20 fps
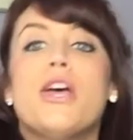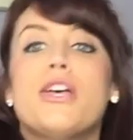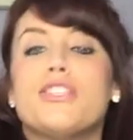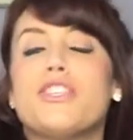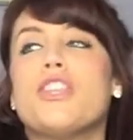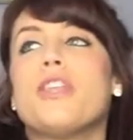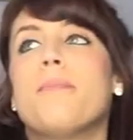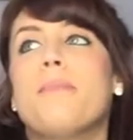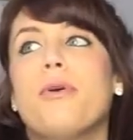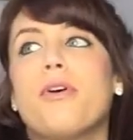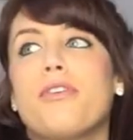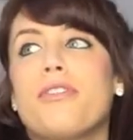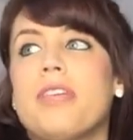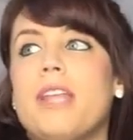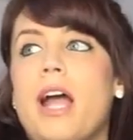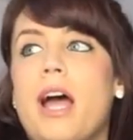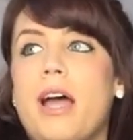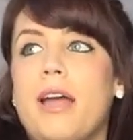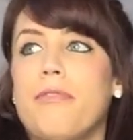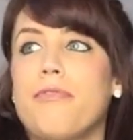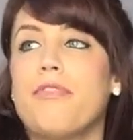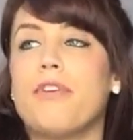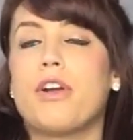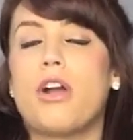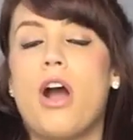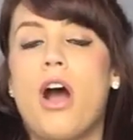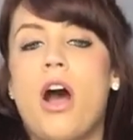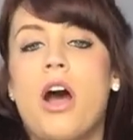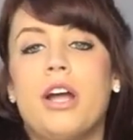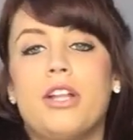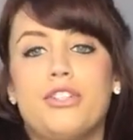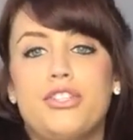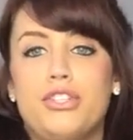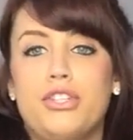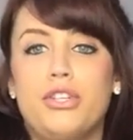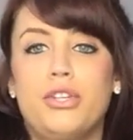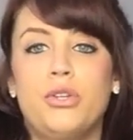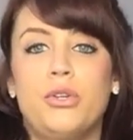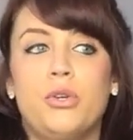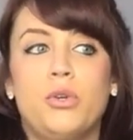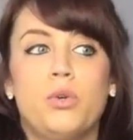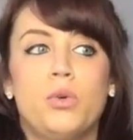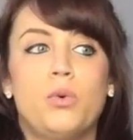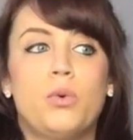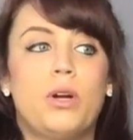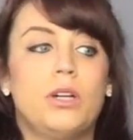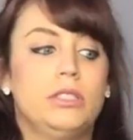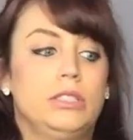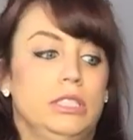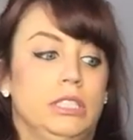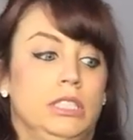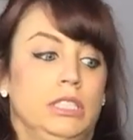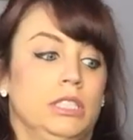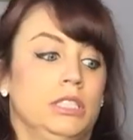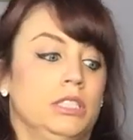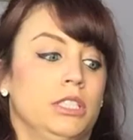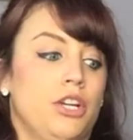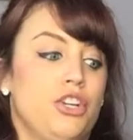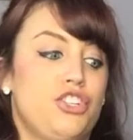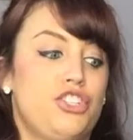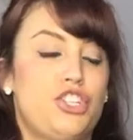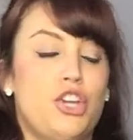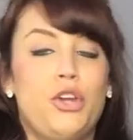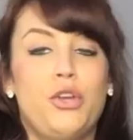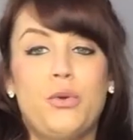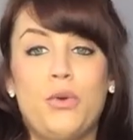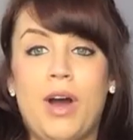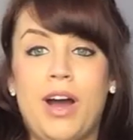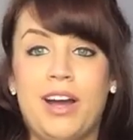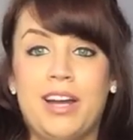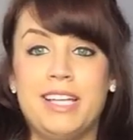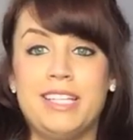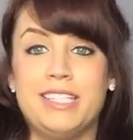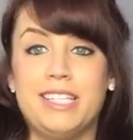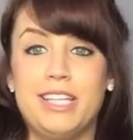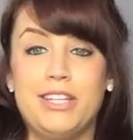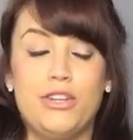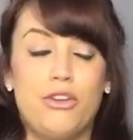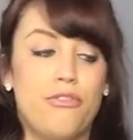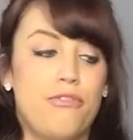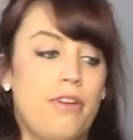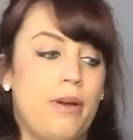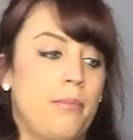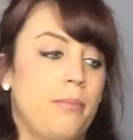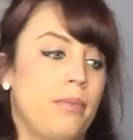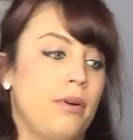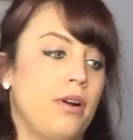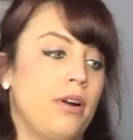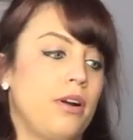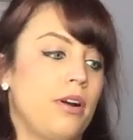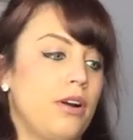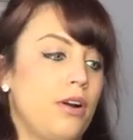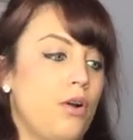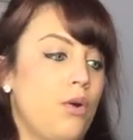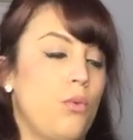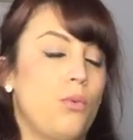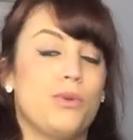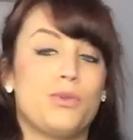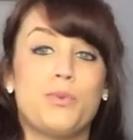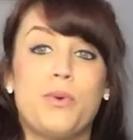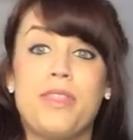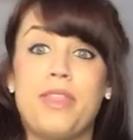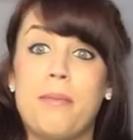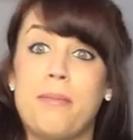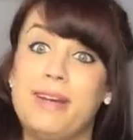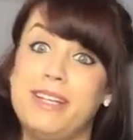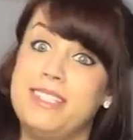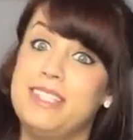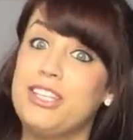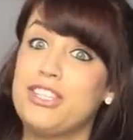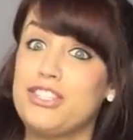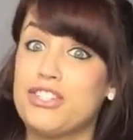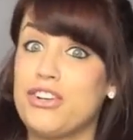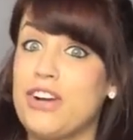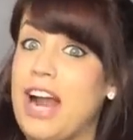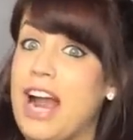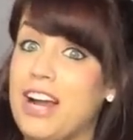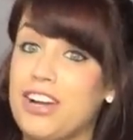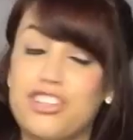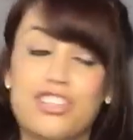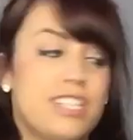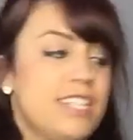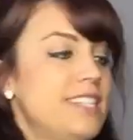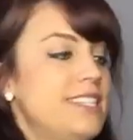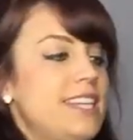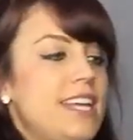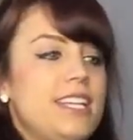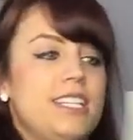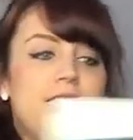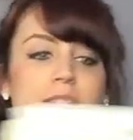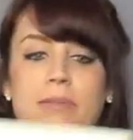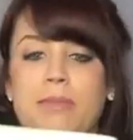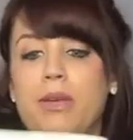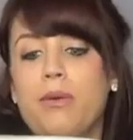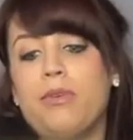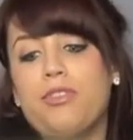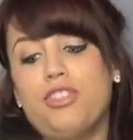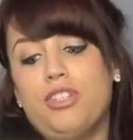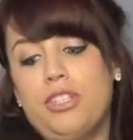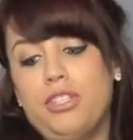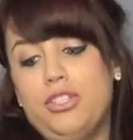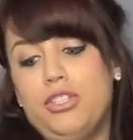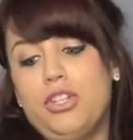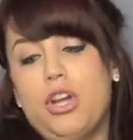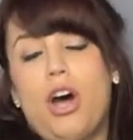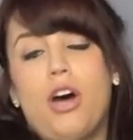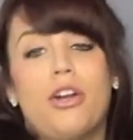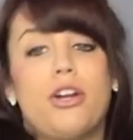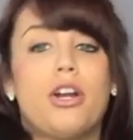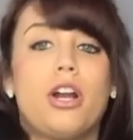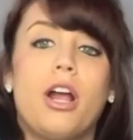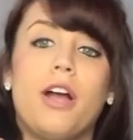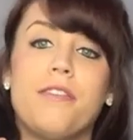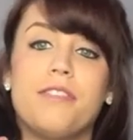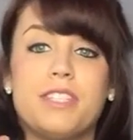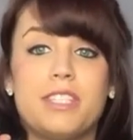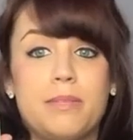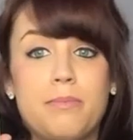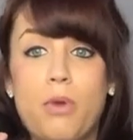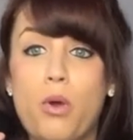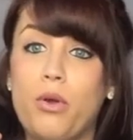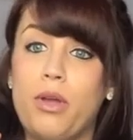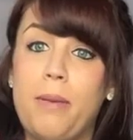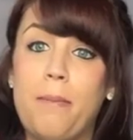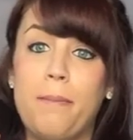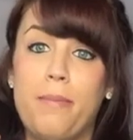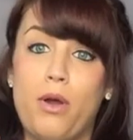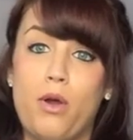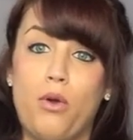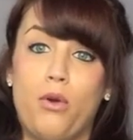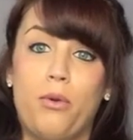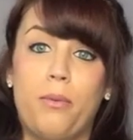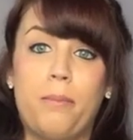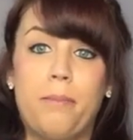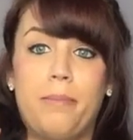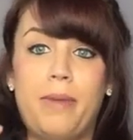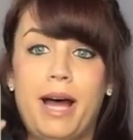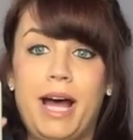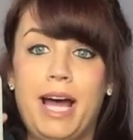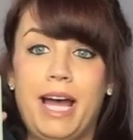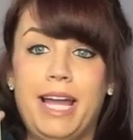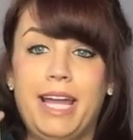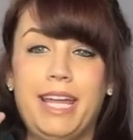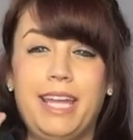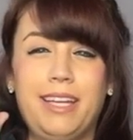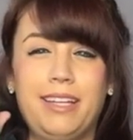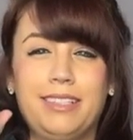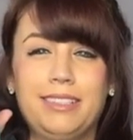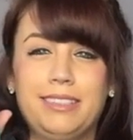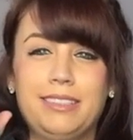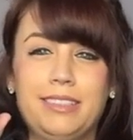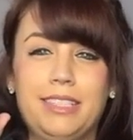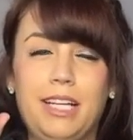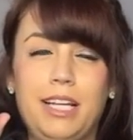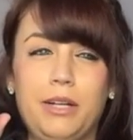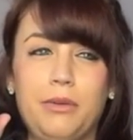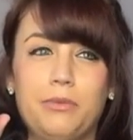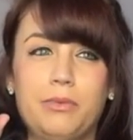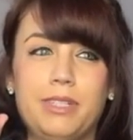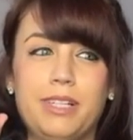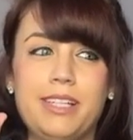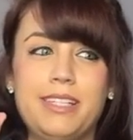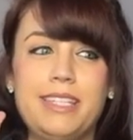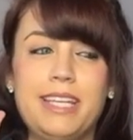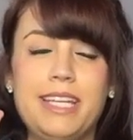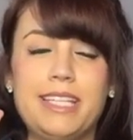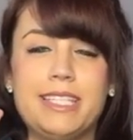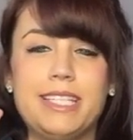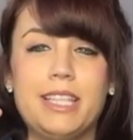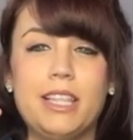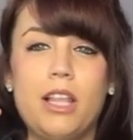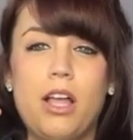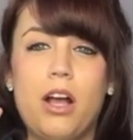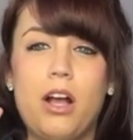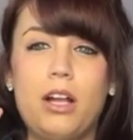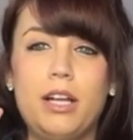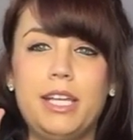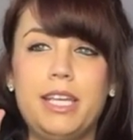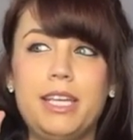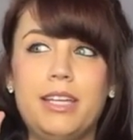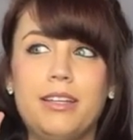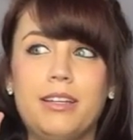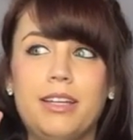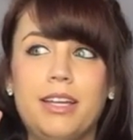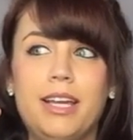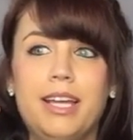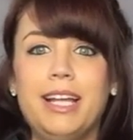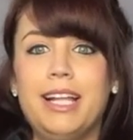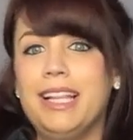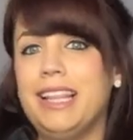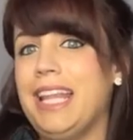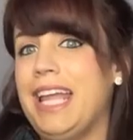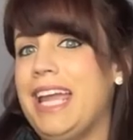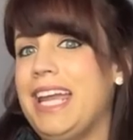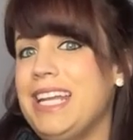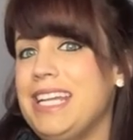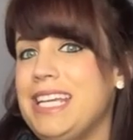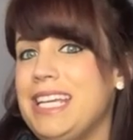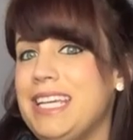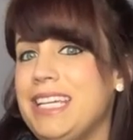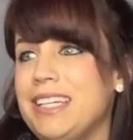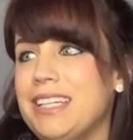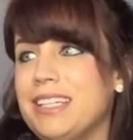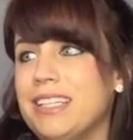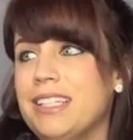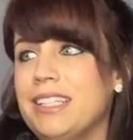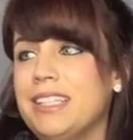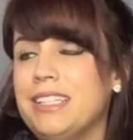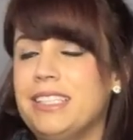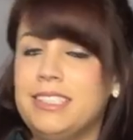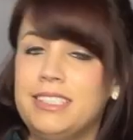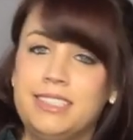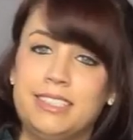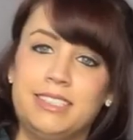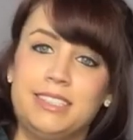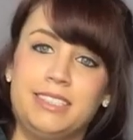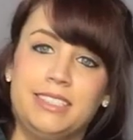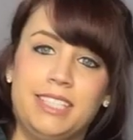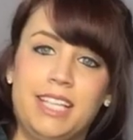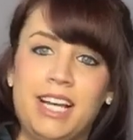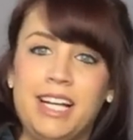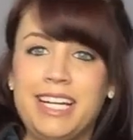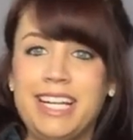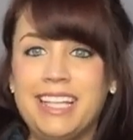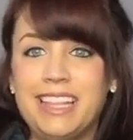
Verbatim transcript: So the book that I forgot to show you guys in November was one that my sister actually sent to me, which is Daughter of Smoke and Bone by, I want to say it's Laini, Laini Laini